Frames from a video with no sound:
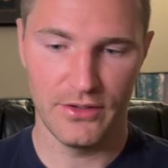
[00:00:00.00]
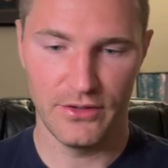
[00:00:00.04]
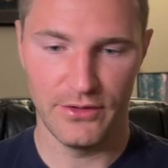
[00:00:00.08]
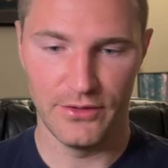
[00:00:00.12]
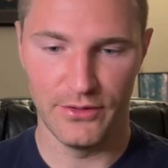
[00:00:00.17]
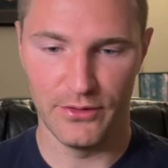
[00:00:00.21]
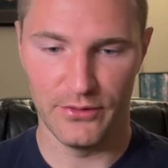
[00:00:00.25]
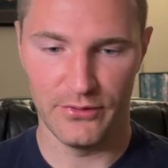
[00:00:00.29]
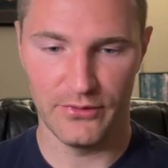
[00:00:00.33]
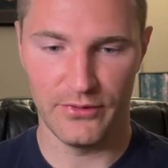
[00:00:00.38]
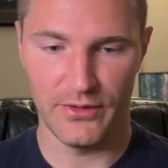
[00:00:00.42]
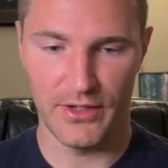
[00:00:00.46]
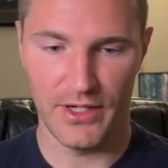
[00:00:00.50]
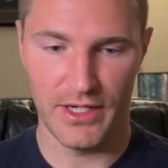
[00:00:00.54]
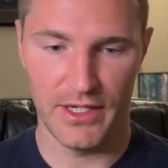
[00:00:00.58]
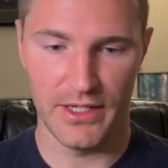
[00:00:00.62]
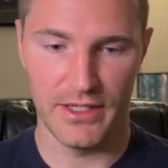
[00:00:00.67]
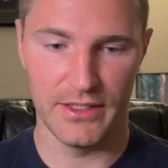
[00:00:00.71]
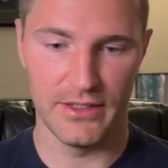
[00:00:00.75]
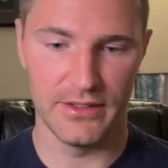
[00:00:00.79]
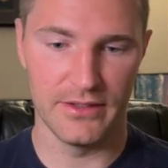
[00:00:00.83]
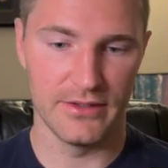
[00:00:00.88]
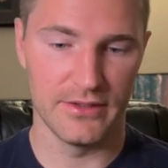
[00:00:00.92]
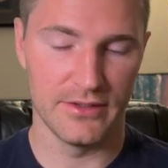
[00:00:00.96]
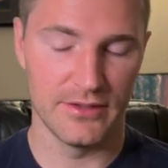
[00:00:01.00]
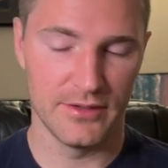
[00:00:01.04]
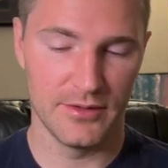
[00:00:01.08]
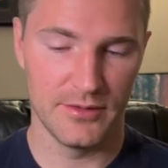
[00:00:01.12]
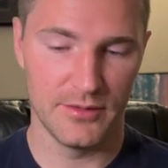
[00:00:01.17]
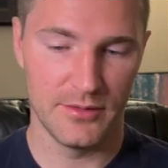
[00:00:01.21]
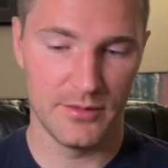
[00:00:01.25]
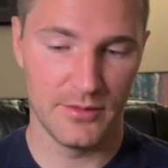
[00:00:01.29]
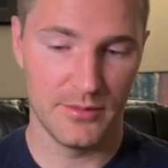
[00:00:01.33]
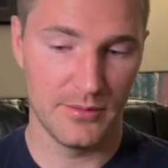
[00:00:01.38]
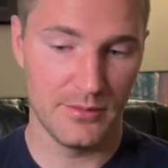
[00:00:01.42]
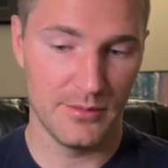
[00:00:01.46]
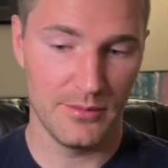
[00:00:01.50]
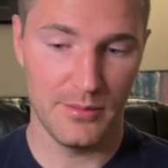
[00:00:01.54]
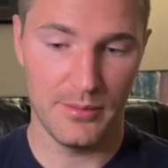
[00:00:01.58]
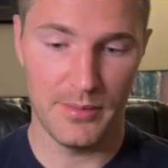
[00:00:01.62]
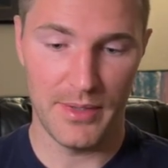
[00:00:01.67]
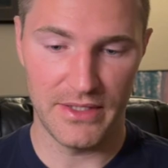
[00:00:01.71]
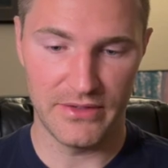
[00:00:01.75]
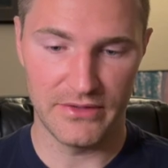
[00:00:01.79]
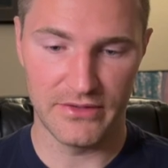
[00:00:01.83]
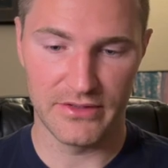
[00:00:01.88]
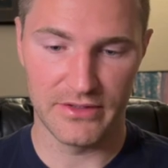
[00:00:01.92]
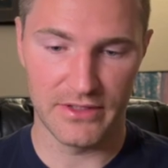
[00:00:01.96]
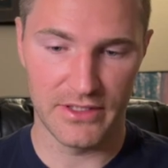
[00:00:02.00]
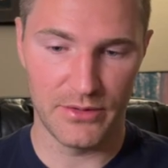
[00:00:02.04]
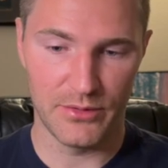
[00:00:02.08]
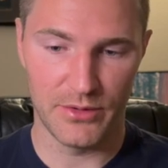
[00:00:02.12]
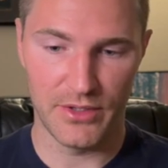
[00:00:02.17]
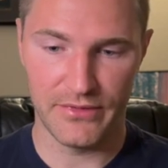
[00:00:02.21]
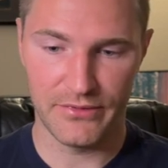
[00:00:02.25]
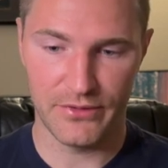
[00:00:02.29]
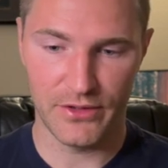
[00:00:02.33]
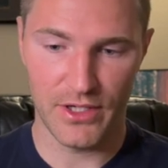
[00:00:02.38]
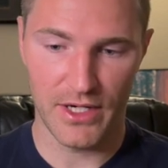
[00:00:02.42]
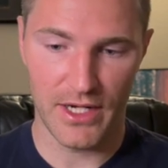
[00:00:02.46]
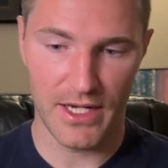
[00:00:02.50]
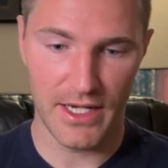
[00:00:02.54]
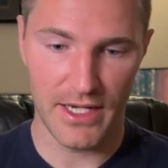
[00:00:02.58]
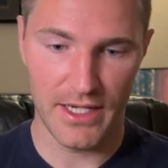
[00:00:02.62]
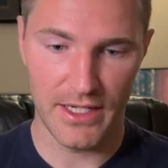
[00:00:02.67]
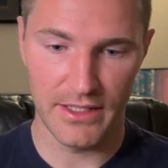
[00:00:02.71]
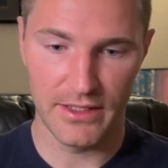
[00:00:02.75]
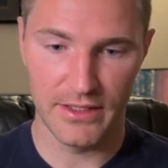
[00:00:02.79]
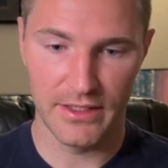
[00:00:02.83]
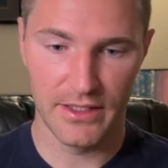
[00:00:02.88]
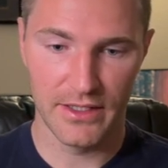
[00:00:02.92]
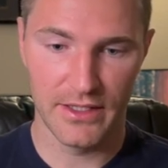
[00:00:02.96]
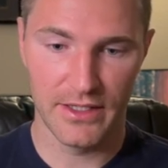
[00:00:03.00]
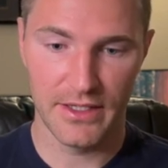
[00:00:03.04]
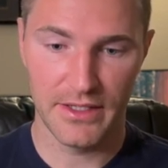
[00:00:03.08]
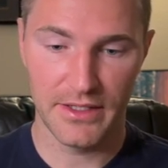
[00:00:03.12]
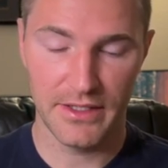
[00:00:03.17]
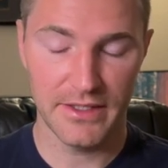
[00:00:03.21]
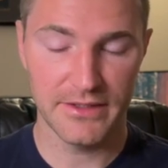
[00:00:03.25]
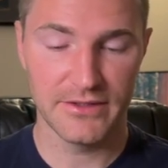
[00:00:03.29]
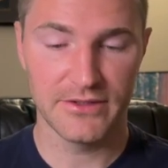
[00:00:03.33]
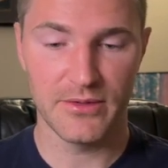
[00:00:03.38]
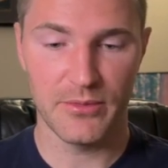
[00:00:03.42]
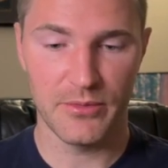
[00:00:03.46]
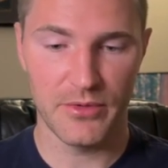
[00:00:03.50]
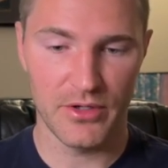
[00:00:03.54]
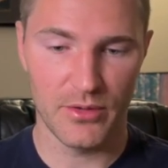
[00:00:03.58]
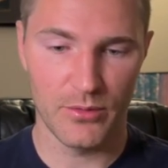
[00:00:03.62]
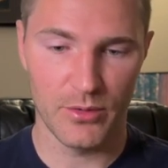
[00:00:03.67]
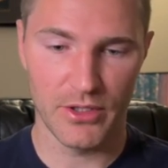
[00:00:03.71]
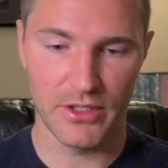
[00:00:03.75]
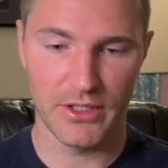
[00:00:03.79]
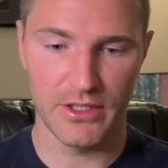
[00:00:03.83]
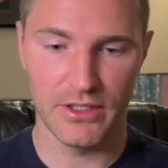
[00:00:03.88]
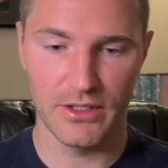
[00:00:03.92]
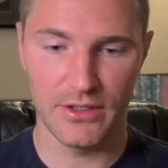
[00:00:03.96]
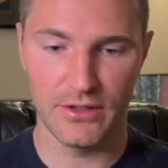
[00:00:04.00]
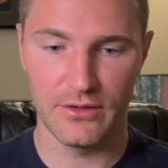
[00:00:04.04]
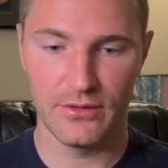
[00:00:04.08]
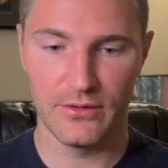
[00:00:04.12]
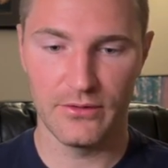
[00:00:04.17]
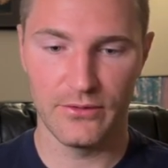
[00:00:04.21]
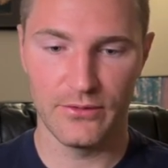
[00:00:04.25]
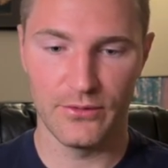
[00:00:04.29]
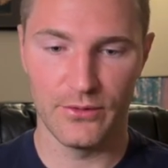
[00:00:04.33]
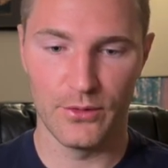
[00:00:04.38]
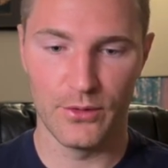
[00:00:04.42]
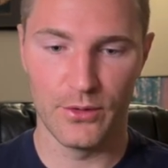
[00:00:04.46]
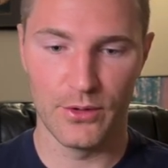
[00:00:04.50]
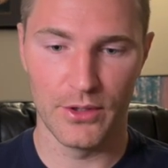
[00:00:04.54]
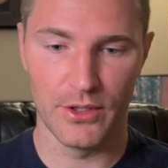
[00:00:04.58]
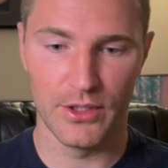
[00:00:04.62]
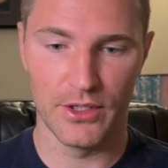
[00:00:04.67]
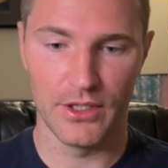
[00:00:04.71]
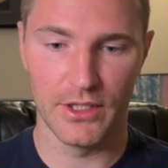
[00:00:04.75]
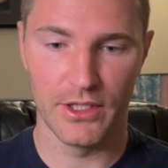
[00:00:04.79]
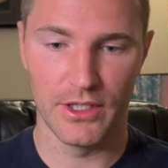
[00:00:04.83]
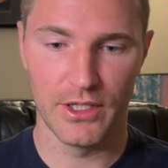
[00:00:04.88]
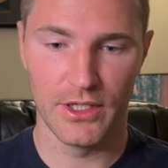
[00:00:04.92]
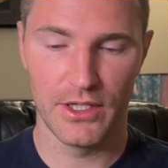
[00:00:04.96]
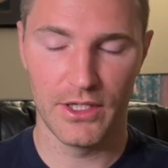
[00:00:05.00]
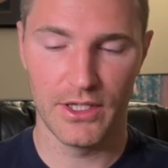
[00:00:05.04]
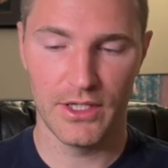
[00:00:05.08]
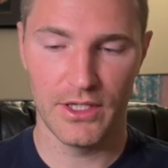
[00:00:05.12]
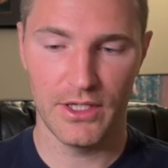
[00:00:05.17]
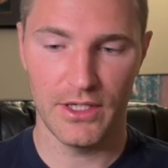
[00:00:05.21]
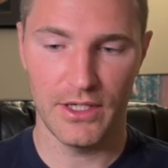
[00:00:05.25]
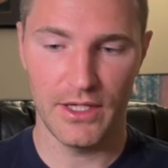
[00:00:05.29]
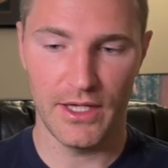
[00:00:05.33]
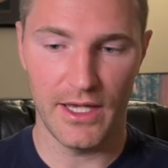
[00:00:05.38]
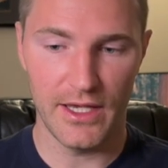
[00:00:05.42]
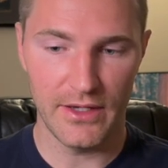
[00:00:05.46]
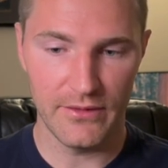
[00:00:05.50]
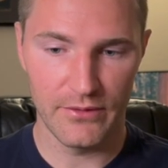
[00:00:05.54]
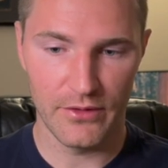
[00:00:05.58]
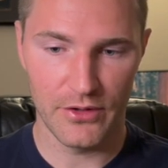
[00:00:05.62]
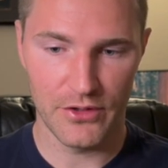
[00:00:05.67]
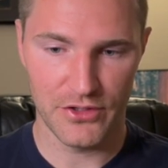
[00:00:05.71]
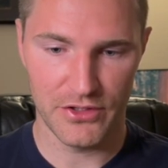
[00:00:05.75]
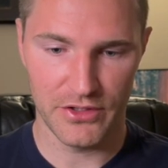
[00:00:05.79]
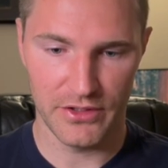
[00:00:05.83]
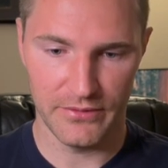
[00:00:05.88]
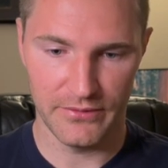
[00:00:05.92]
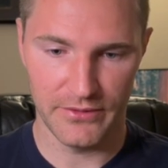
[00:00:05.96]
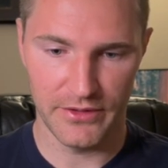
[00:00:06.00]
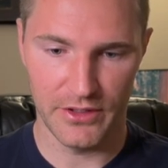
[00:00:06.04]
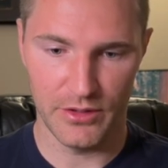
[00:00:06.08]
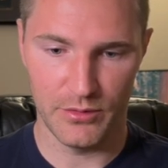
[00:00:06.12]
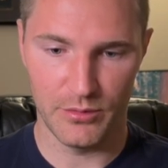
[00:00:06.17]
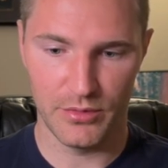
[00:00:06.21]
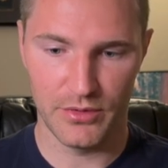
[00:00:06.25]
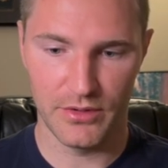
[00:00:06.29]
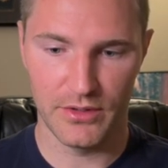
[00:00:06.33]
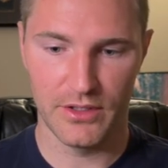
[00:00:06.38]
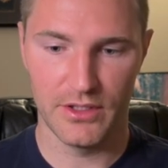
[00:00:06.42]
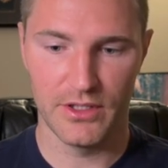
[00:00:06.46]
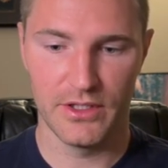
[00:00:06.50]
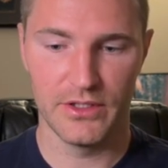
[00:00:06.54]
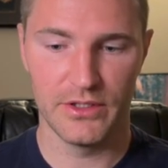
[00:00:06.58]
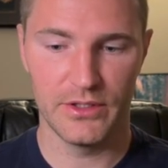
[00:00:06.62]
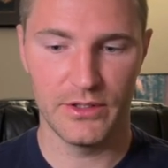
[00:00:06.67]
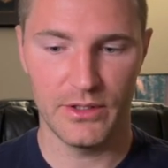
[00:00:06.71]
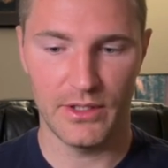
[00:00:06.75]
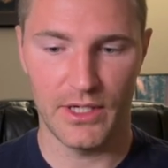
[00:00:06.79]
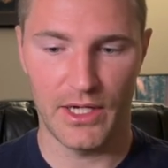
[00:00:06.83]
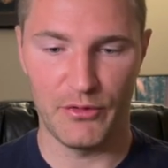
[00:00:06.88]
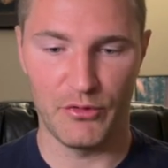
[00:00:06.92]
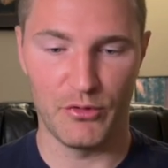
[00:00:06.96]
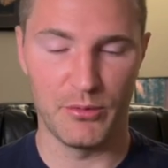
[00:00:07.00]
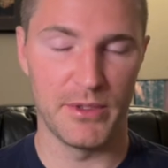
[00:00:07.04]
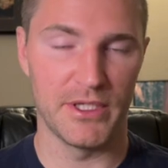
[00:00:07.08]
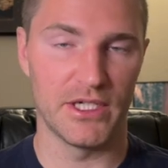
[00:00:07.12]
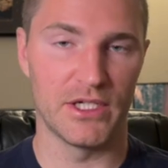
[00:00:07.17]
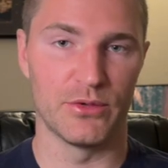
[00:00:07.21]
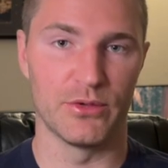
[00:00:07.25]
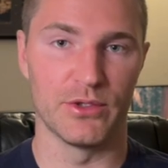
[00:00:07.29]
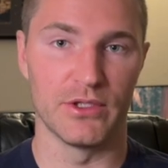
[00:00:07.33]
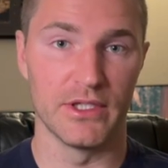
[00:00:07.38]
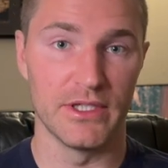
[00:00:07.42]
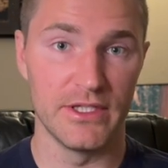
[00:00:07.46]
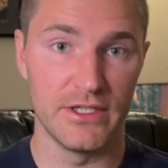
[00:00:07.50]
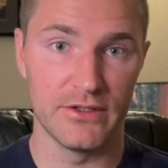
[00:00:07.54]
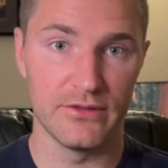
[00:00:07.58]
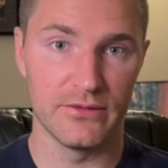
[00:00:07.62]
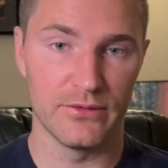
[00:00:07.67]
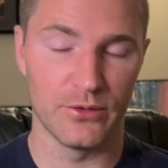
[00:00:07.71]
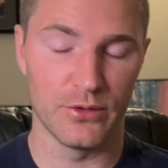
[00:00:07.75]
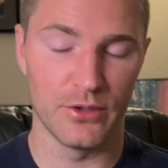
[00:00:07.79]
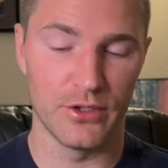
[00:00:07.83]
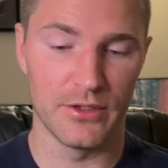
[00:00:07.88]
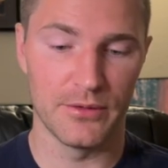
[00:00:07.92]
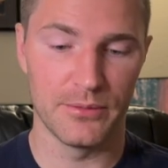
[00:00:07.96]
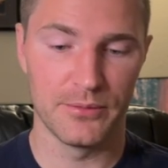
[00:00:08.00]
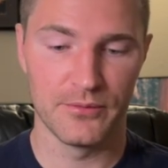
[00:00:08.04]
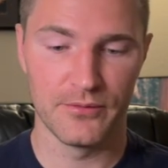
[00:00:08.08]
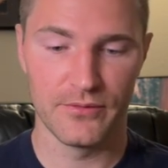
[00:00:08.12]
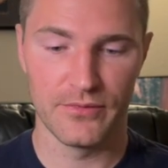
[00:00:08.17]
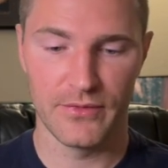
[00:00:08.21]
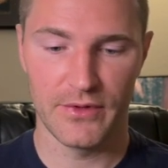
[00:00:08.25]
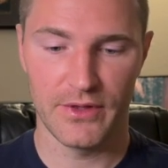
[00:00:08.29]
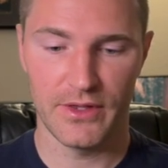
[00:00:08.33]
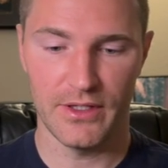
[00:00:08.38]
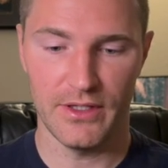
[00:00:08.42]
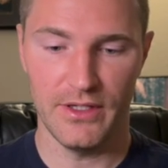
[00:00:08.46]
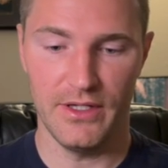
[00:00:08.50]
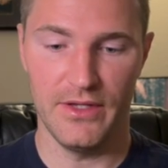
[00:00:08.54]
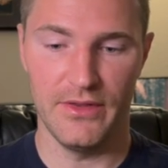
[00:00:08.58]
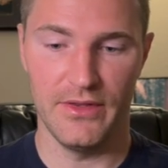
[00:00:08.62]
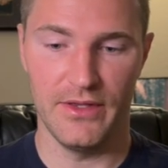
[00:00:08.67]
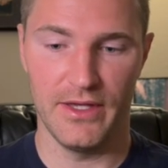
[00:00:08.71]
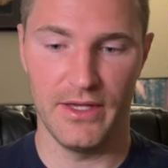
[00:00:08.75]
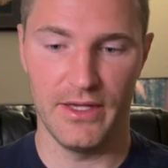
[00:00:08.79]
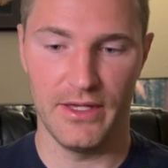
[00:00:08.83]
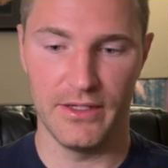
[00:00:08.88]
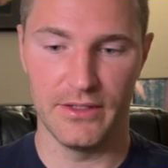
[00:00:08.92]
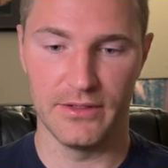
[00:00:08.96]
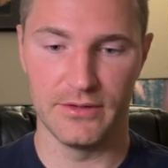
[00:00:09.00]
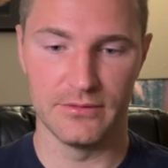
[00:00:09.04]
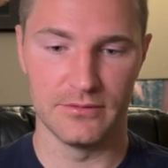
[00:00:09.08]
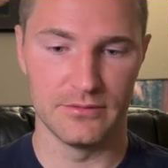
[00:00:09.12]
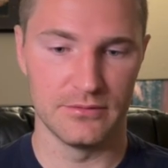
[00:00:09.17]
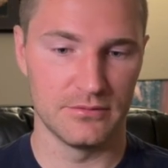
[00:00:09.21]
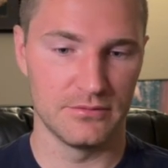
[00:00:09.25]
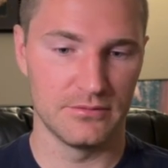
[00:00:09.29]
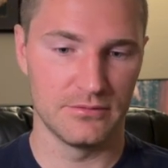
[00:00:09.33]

you'll find basically whenever I get something working for a version of GIMP, I will make a release for it. And then